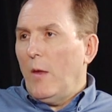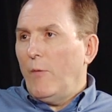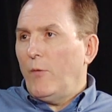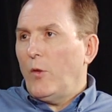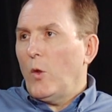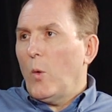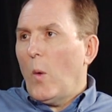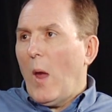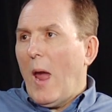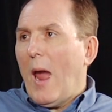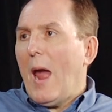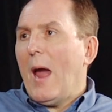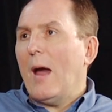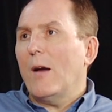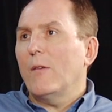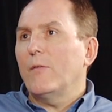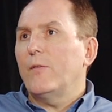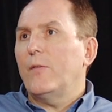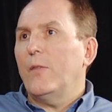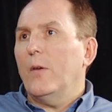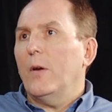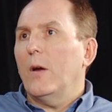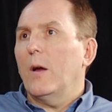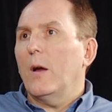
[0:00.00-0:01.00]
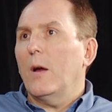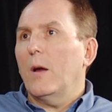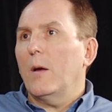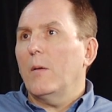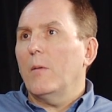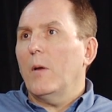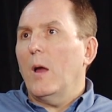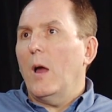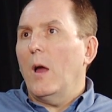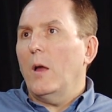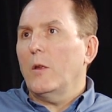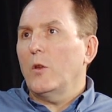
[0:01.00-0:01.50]
if you have
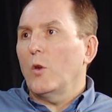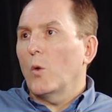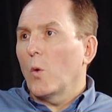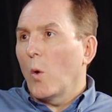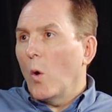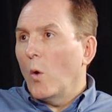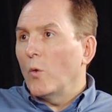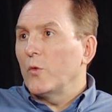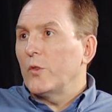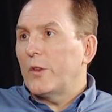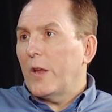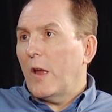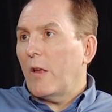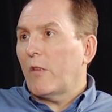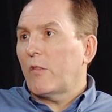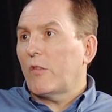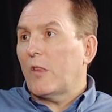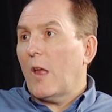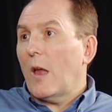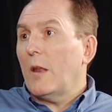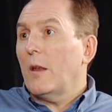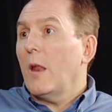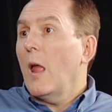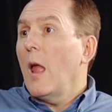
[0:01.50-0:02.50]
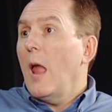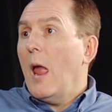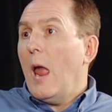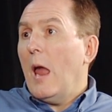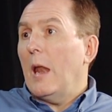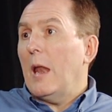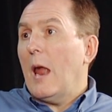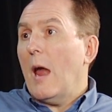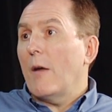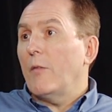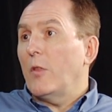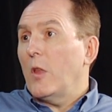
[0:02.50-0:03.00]
uh, your own test set
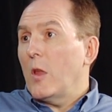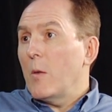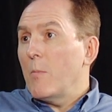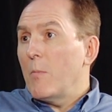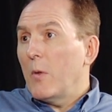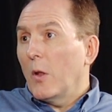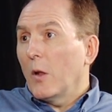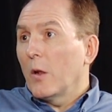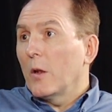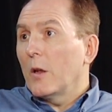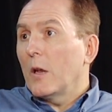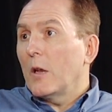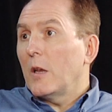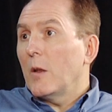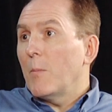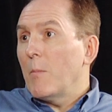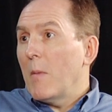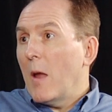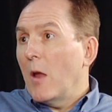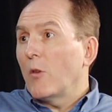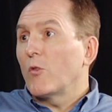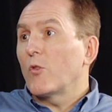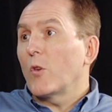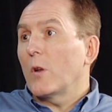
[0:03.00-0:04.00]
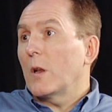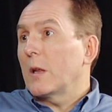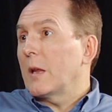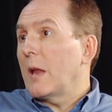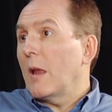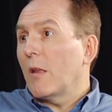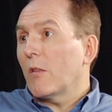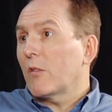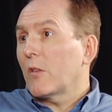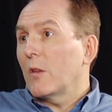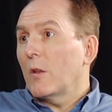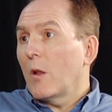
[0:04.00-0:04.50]
and have the ability to measure it
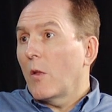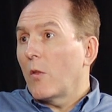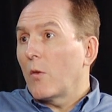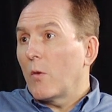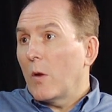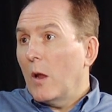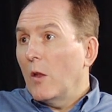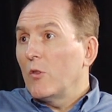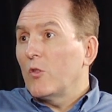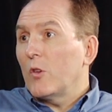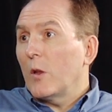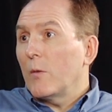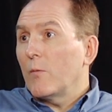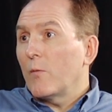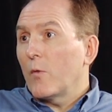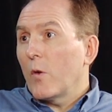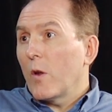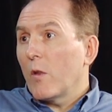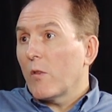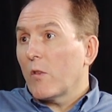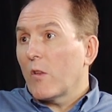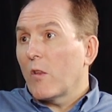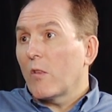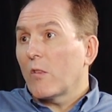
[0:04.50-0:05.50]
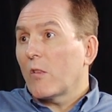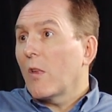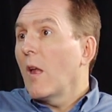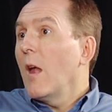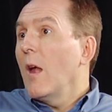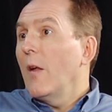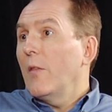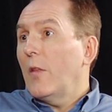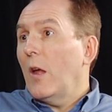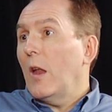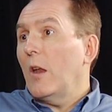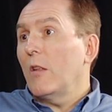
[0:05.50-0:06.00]
against another engine, for instance,
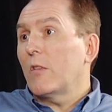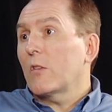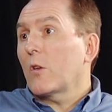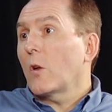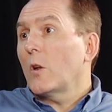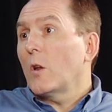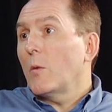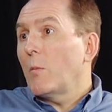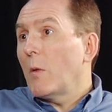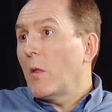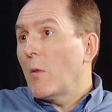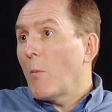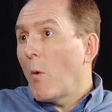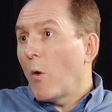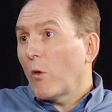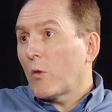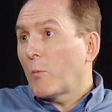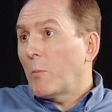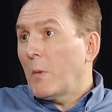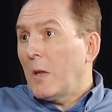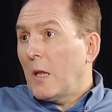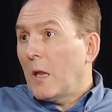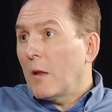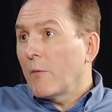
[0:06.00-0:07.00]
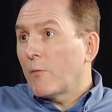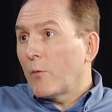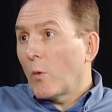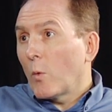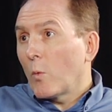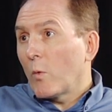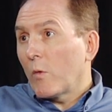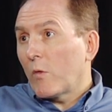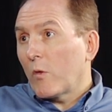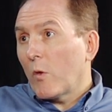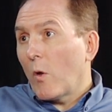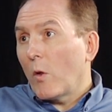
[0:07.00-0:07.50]
that is going to be the most
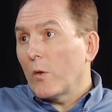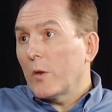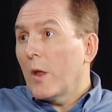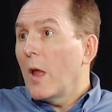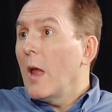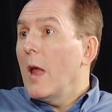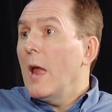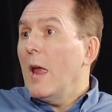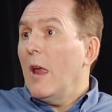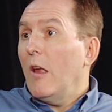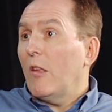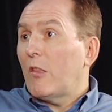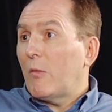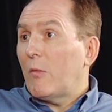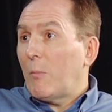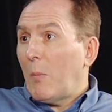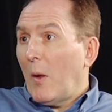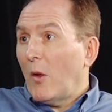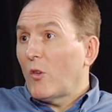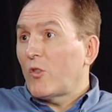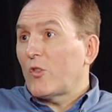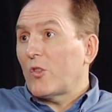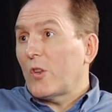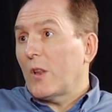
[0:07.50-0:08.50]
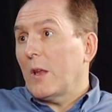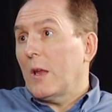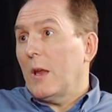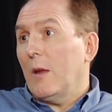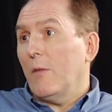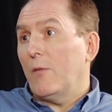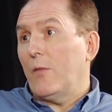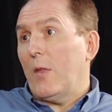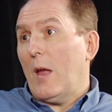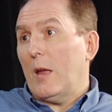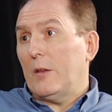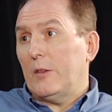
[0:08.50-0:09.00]
meaningful result, especially
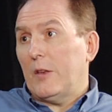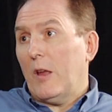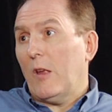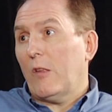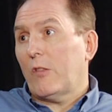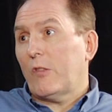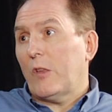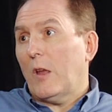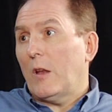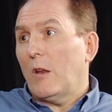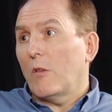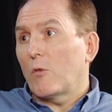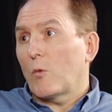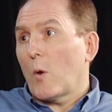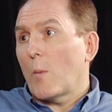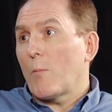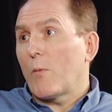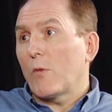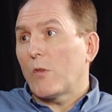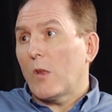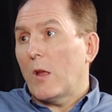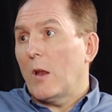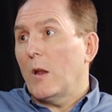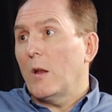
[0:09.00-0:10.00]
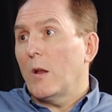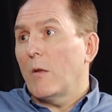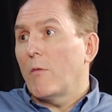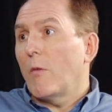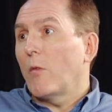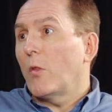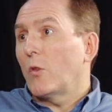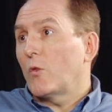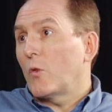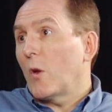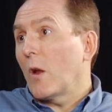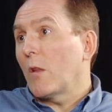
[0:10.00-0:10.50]
if that test set is representative
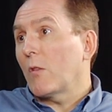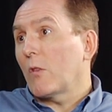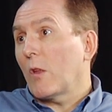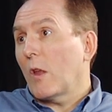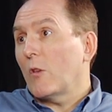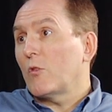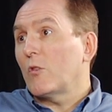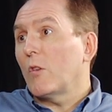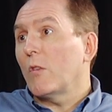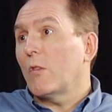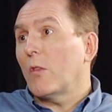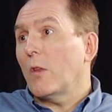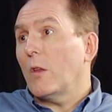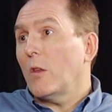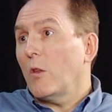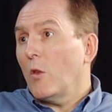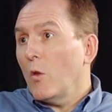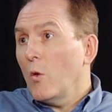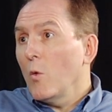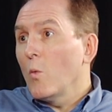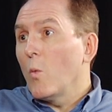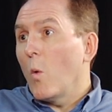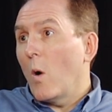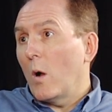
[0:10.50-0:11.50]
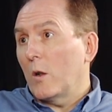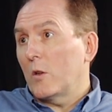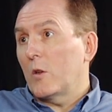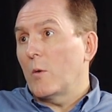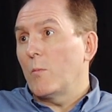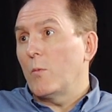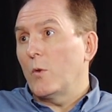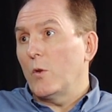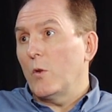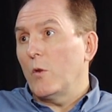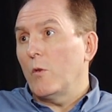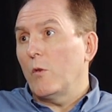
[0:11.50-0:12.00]
of the translations that you want
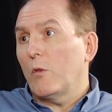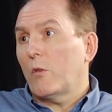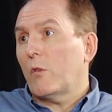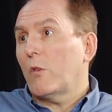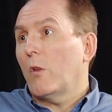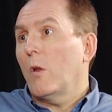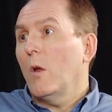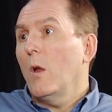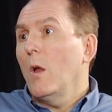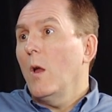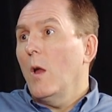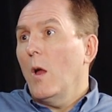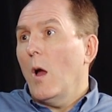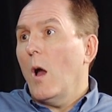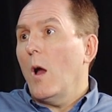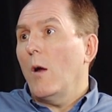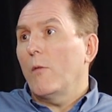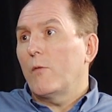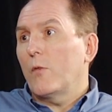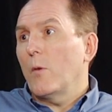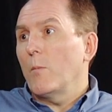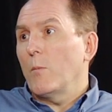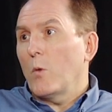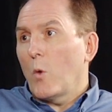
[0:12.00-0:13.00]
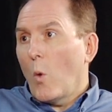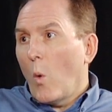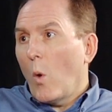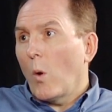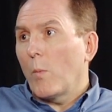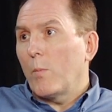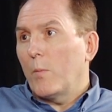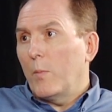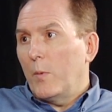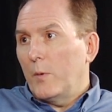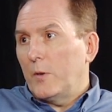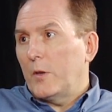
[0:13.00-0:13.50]
to produce uh, from
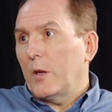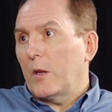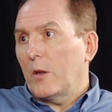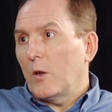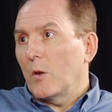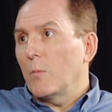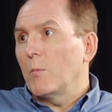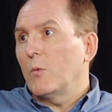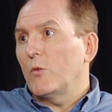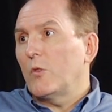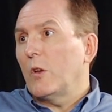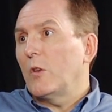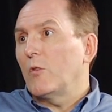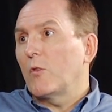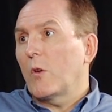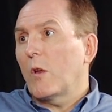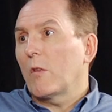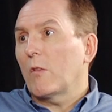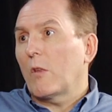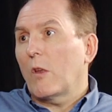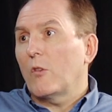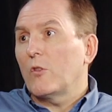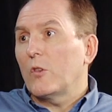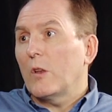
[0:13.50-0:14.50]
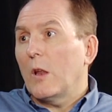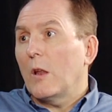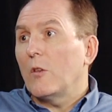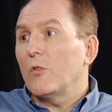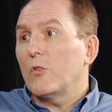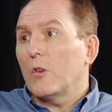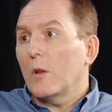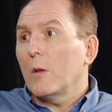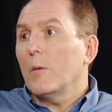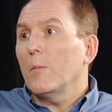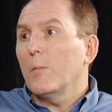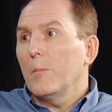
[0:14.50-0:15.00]
your particular machine translation
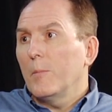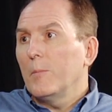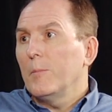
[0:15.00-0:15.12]
engine.